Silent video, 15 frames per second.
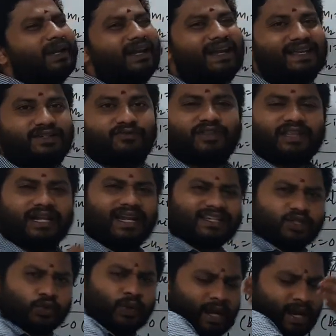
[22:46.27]
be less. With the
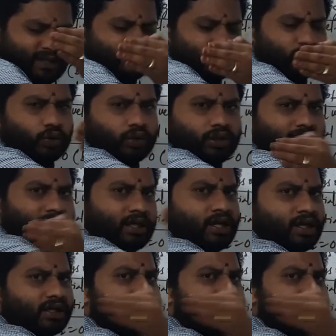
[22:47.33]
less velocity only,